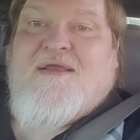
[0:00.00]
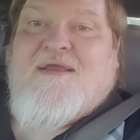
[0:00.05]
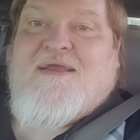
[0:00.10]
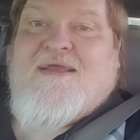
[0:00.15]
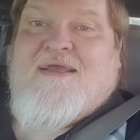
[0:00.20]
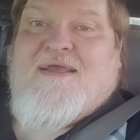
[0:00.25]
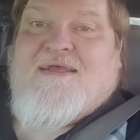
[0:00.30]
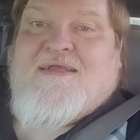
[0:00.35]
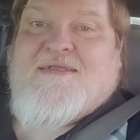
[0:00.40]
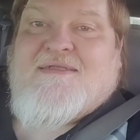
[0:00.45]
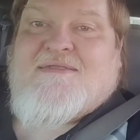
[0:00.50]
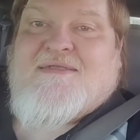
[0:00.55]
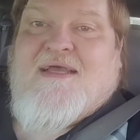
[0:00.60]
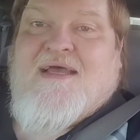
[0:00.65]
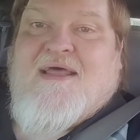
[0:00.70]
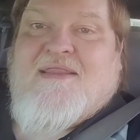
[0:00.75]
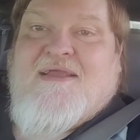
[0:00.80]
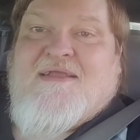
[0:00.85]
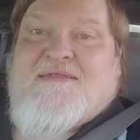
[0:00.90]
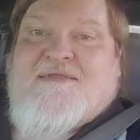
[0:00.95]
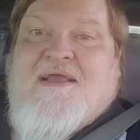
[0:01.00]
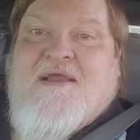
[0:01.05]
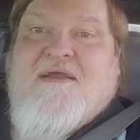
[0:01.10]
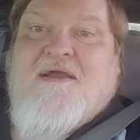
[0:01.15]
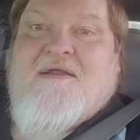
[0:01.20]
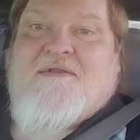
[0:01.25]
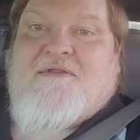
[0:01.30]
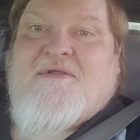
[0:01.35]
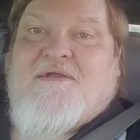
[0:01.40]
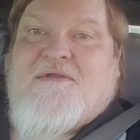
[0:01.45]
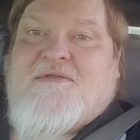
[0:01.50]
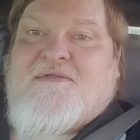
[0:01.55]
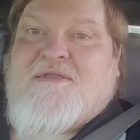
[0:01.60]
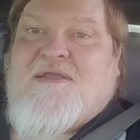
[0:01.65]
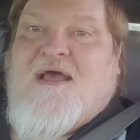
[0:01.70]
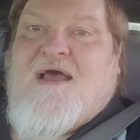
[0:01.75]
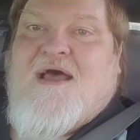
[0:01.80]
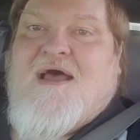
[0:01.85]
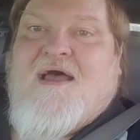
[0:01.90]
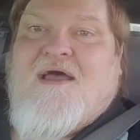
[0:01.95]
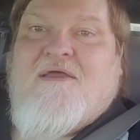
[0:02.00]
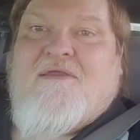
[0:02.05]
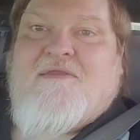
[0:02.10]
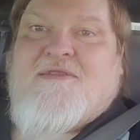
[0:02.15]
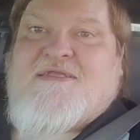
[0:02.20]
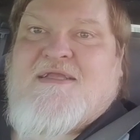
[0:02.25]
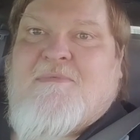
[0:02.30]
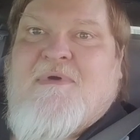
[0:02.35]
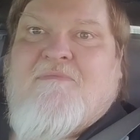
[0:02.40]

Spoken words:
Is these characters, some